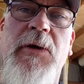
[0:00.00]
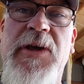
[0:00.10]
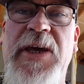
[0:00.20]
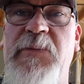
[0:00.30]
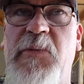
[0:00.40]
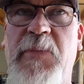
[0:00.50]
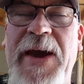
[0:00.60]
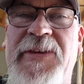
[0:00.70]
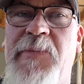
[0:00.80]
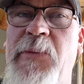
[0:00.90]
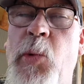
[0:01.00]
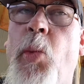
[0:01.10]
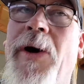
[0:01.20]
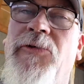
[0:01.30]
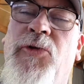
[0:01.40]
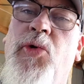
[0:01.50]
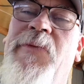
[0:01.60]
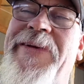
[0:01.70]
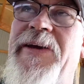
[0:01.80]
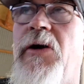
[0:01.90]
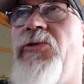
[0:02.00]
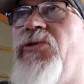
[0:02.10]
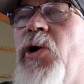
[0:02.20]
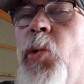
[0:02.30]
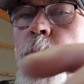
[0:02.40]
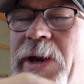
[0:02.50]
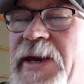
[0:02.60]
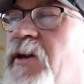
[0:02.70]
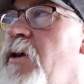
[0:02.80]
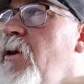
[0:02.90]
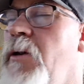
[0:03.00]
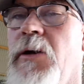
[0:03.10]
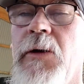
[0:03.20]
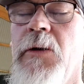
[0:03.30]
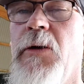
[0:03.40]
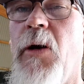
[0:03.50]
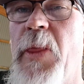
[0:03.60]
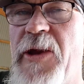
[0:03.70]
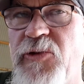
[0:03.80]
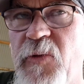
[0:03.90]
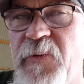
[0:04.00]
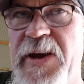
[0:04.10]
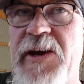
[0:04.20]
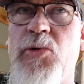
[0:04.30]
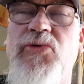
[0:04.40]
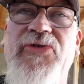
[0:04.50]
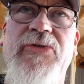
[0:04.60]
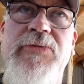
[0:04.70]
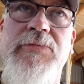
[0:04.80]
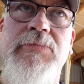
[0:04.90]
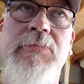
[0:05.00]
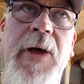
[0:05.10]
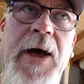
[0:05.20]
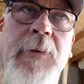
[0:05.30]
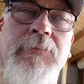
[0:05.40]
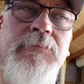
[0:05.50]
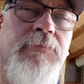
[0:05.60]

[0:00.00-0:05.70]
keep it back to maybe one or two videos a week on actual vehicles. Um,